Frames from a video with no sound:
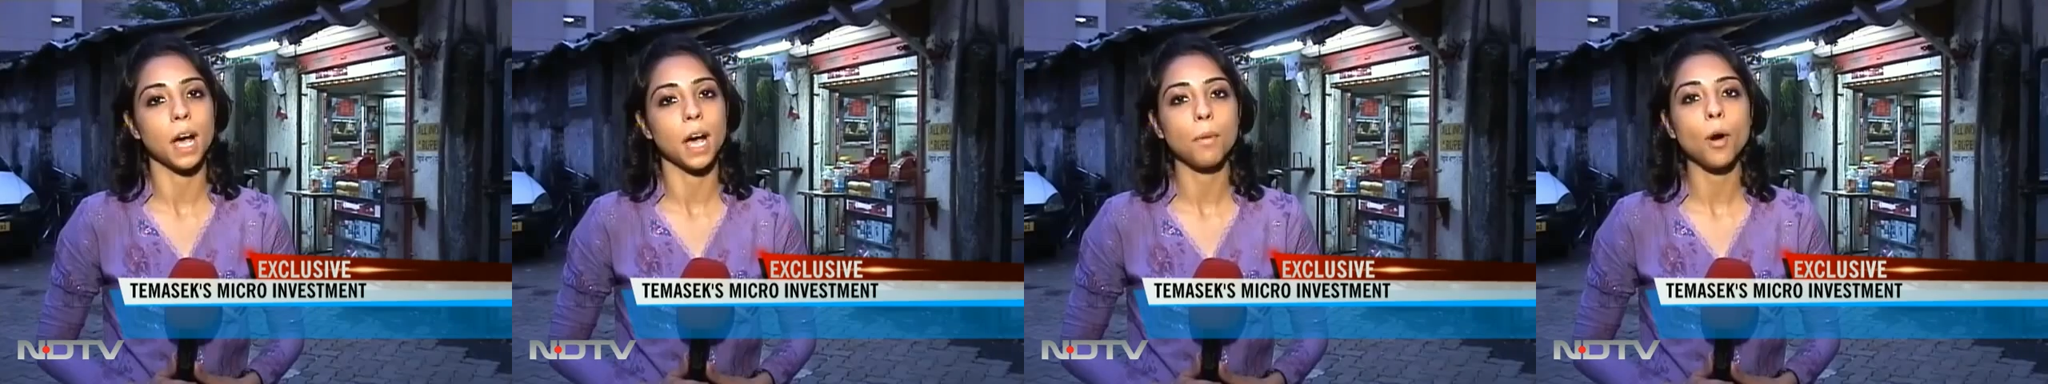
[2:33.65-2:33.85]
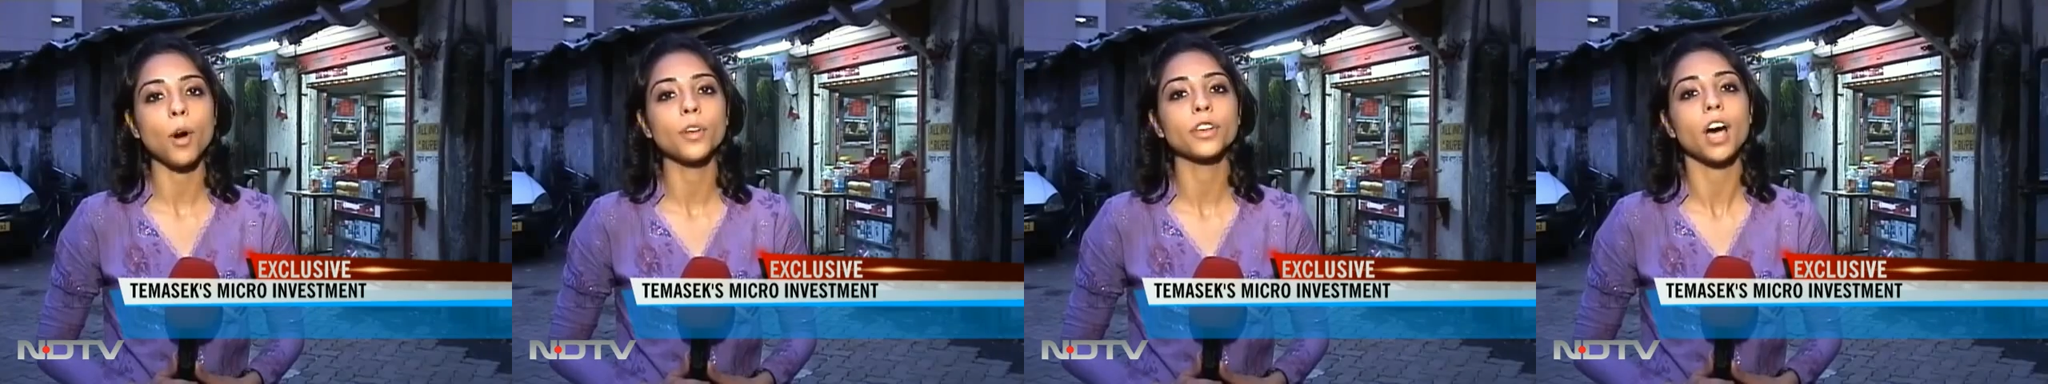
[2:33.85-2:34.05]

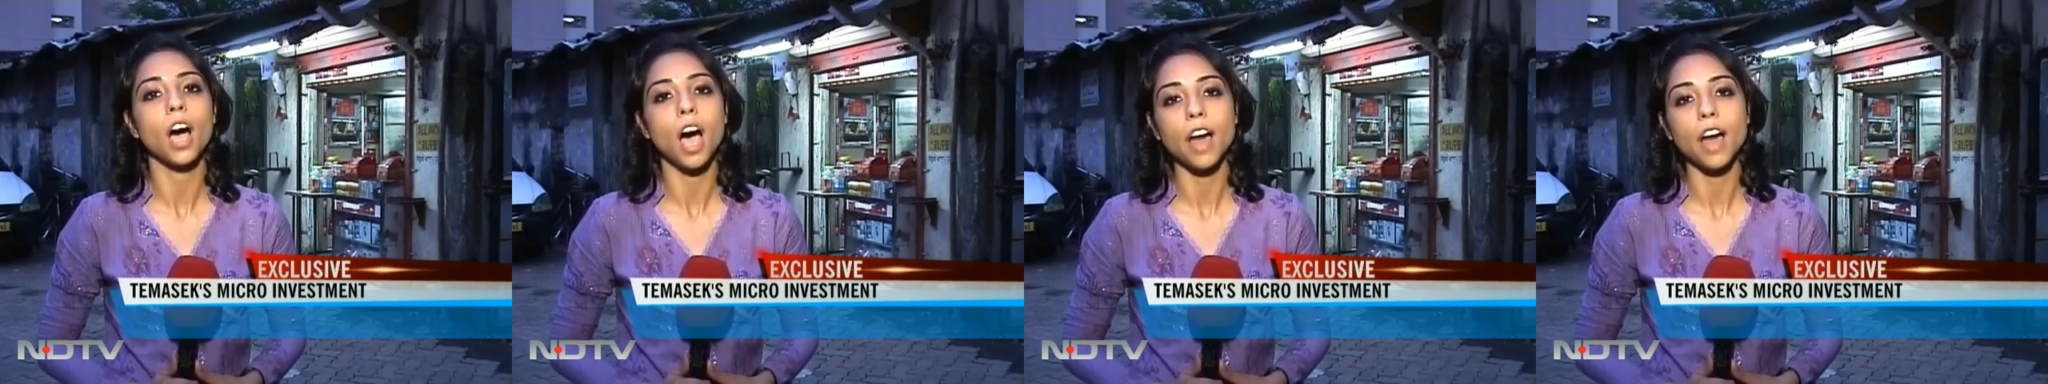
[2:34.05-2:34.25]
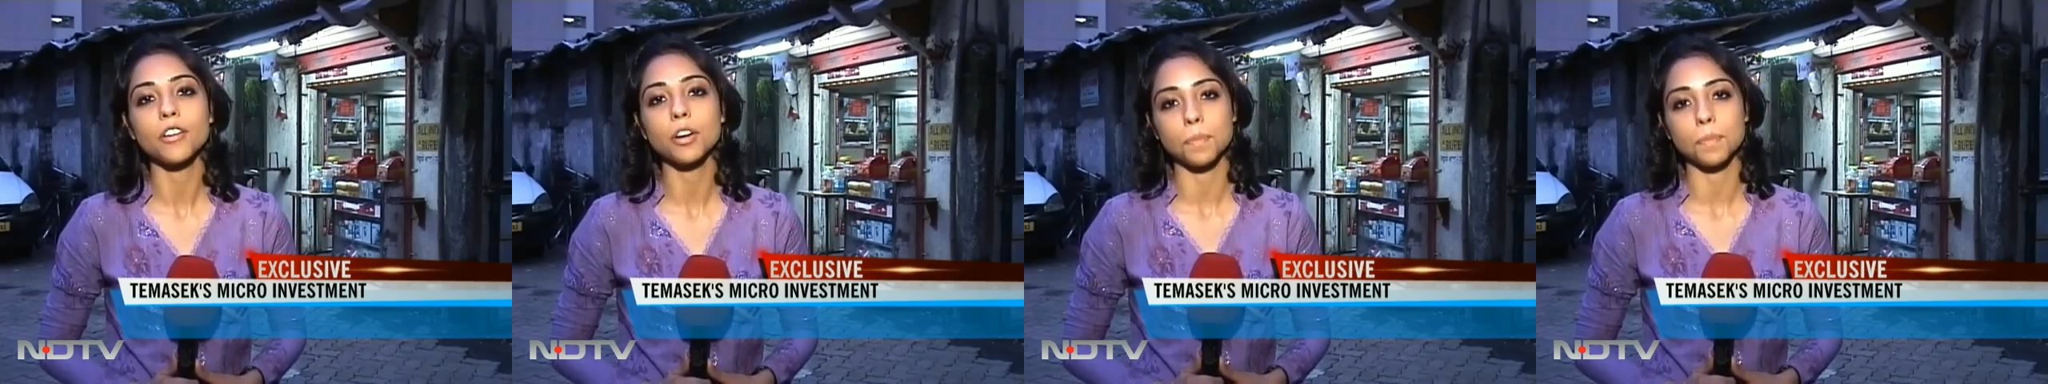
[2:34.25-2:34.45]
on the
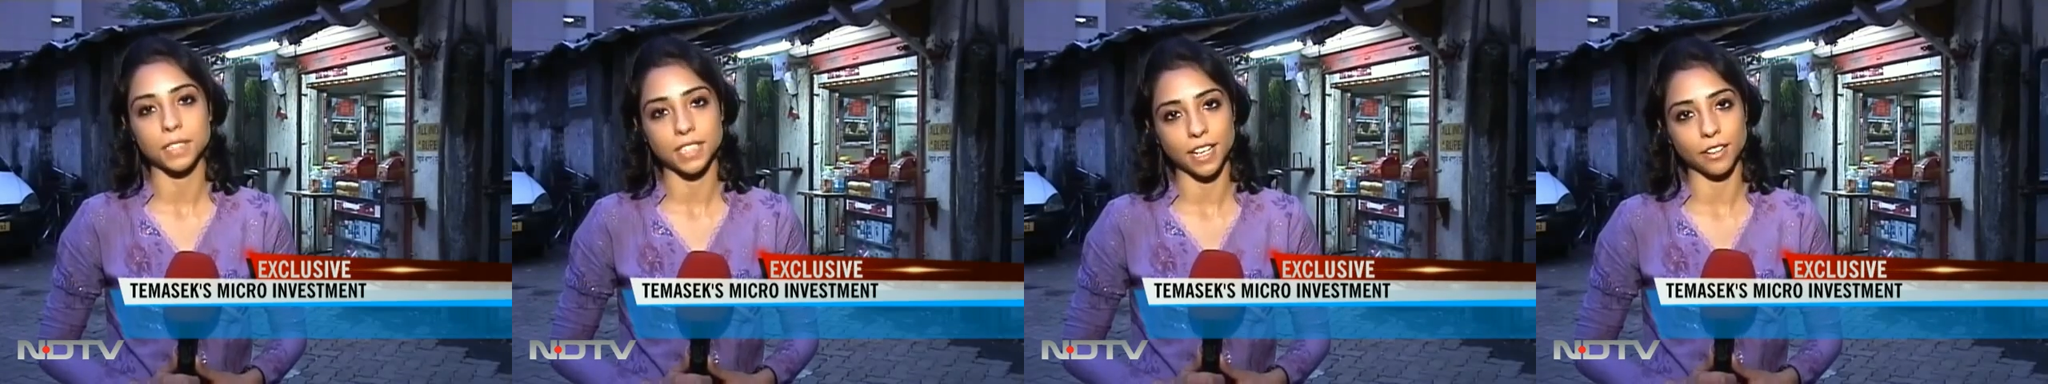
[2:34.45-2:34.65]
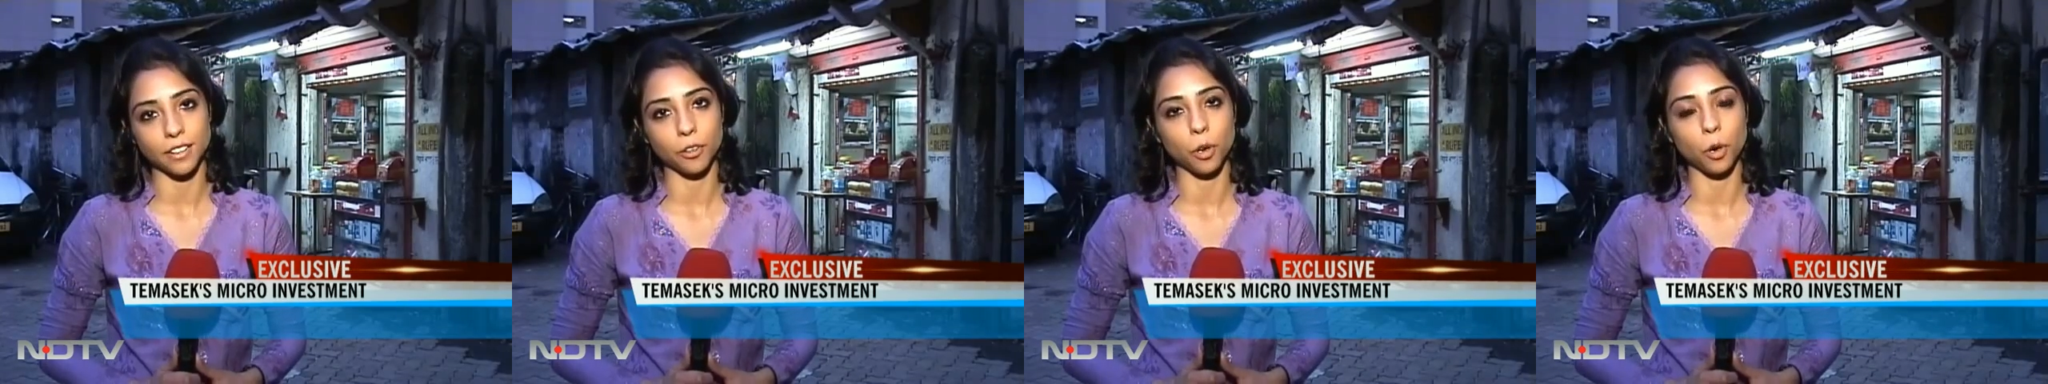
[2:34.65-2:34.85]
100%
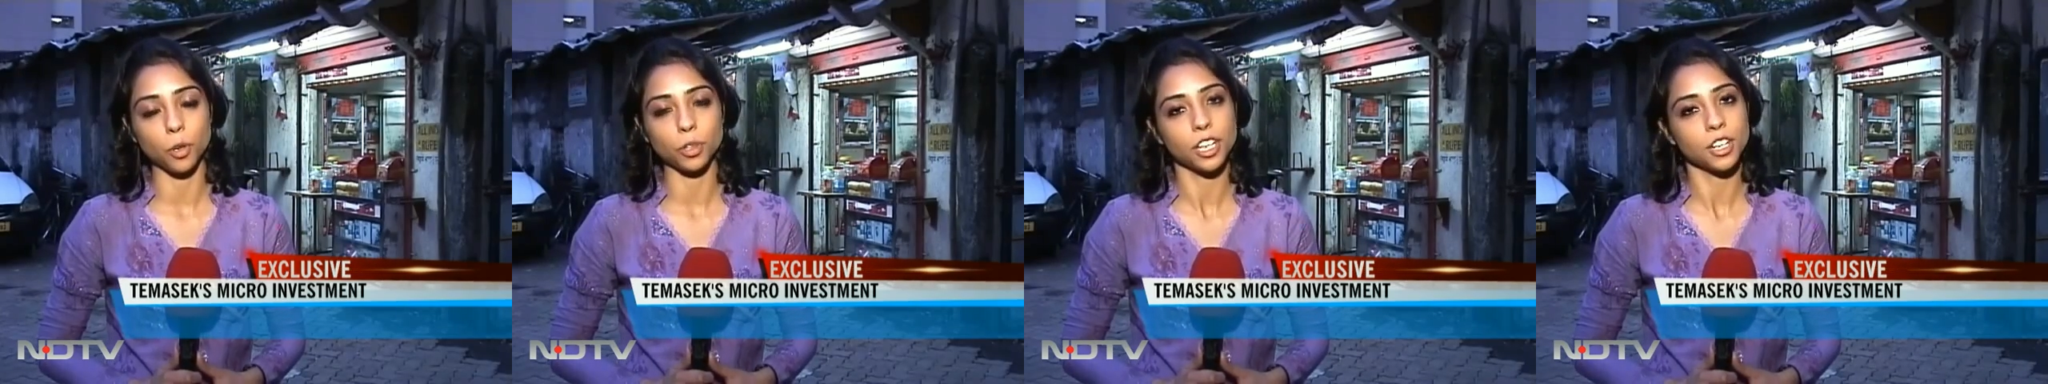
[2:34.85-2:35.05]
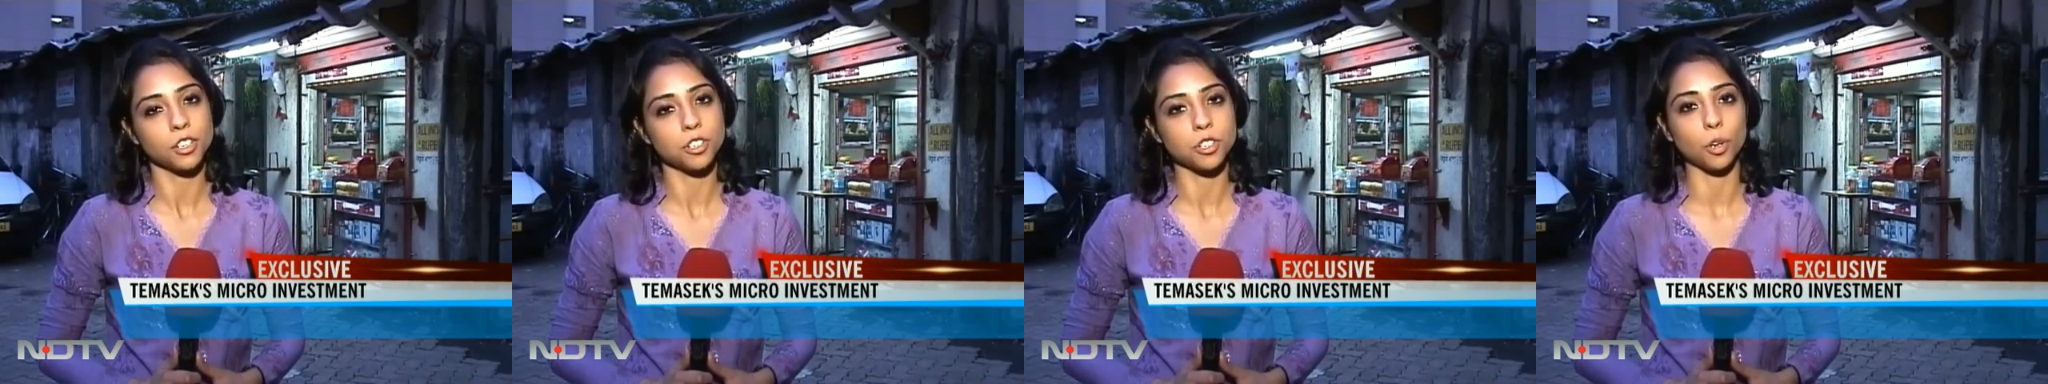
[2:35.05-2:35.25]
growth it
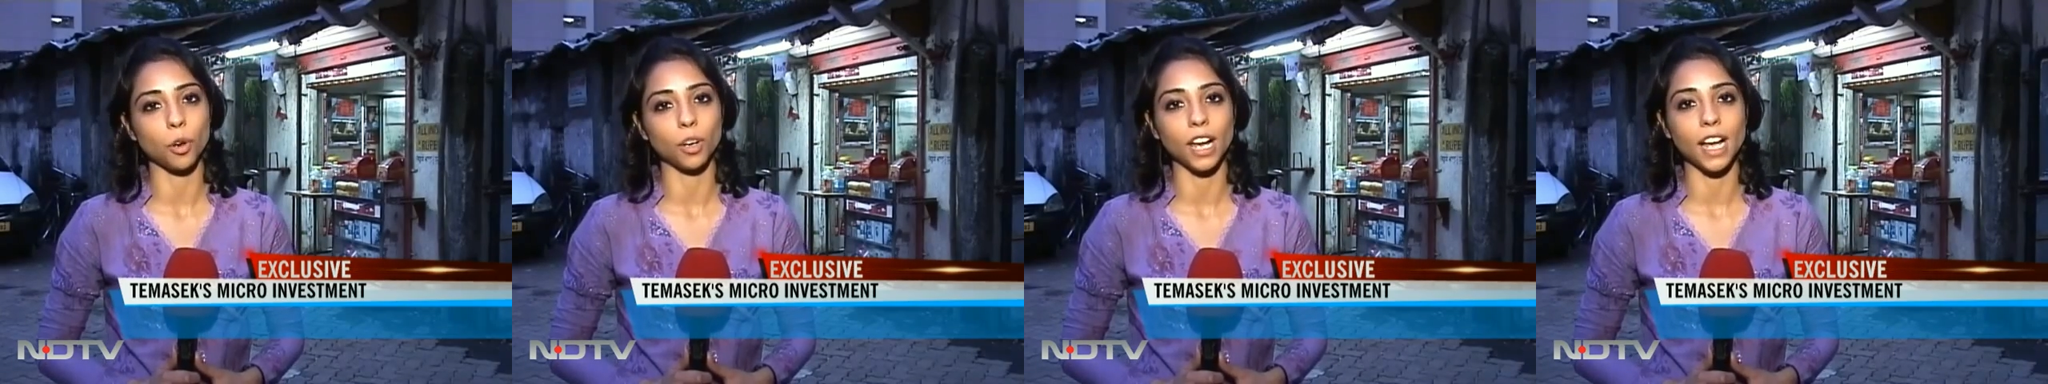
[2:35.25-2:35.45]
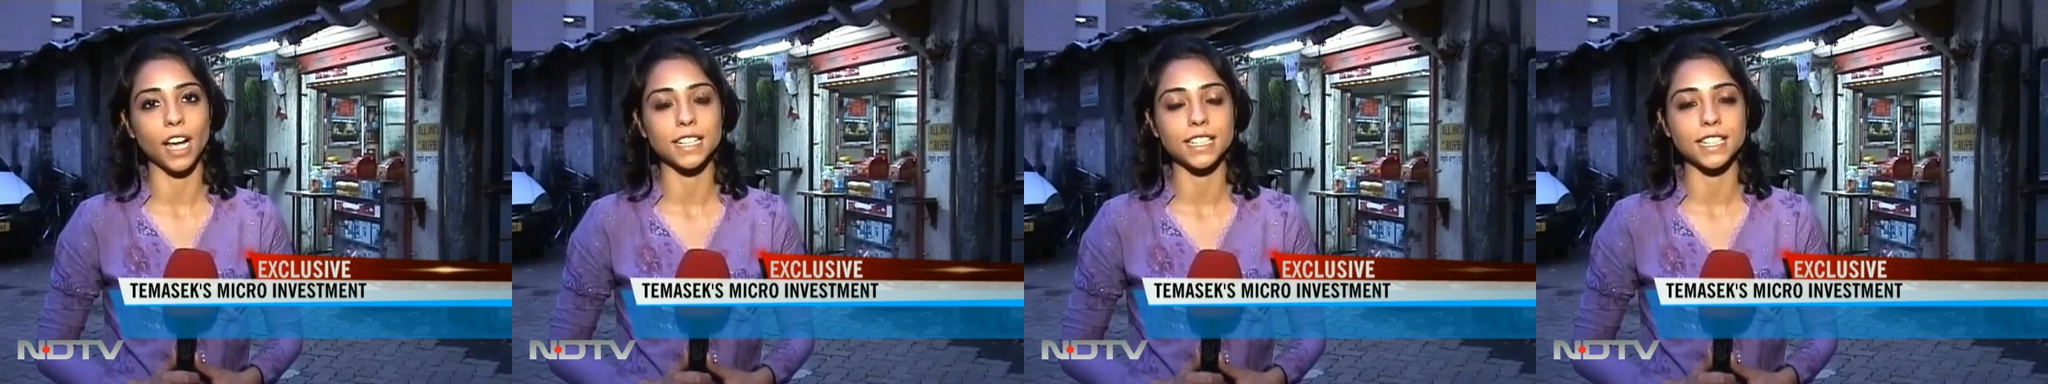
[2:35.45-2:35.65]
showed
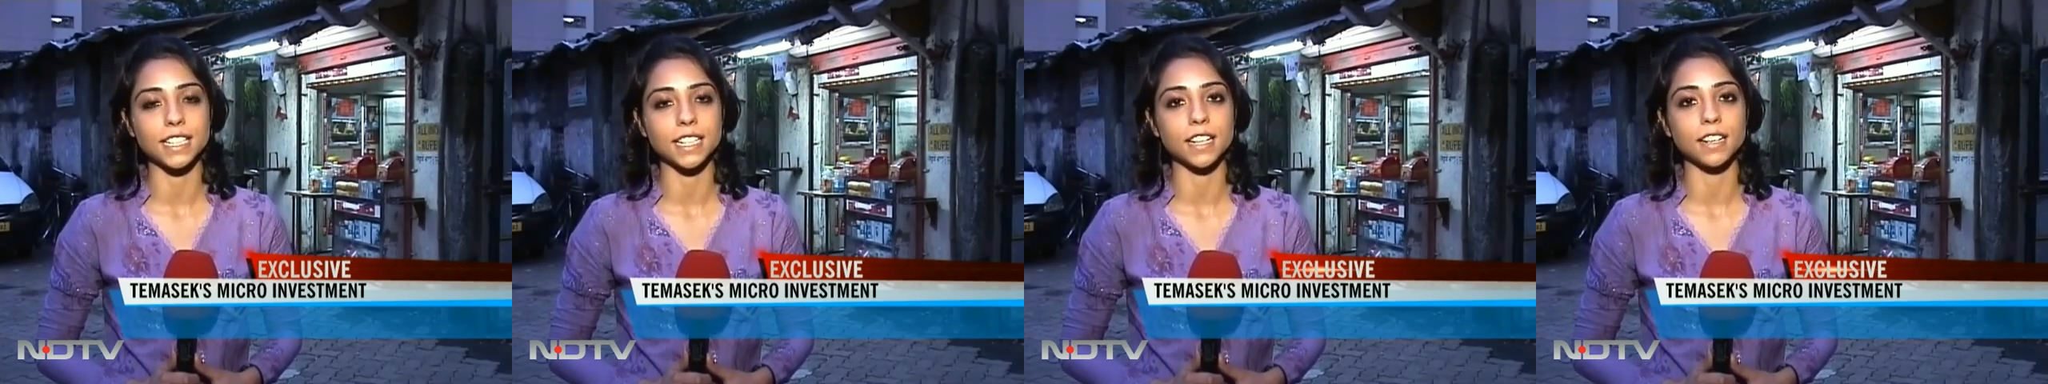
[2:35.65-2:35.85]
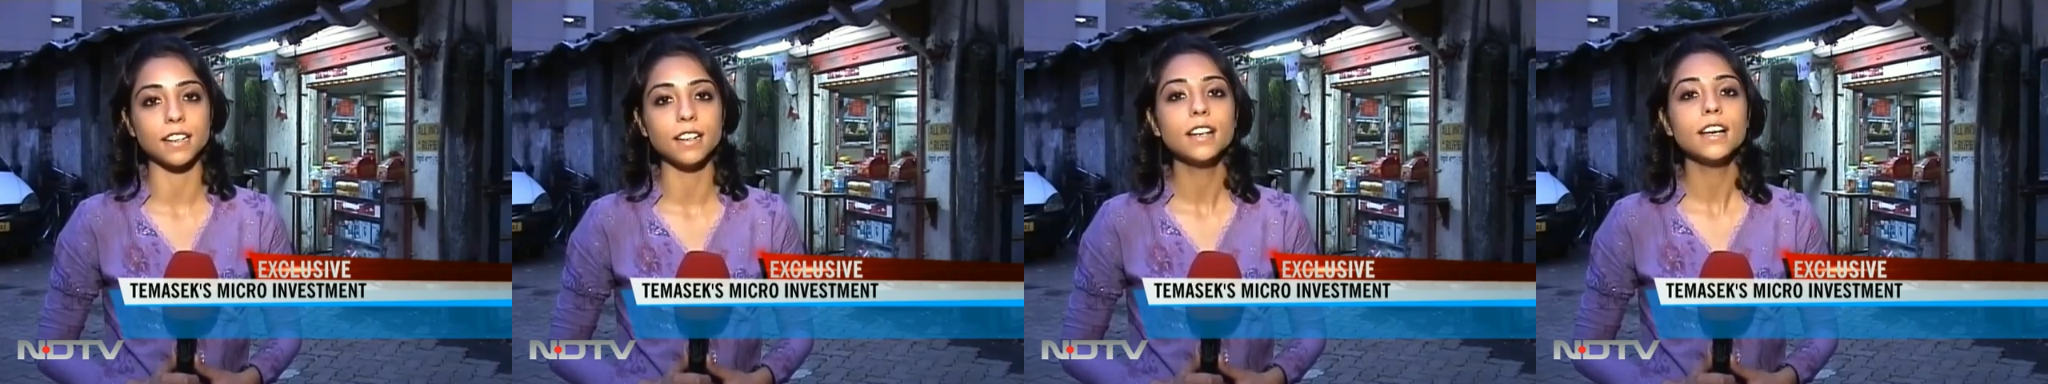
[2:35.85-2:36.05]
last year.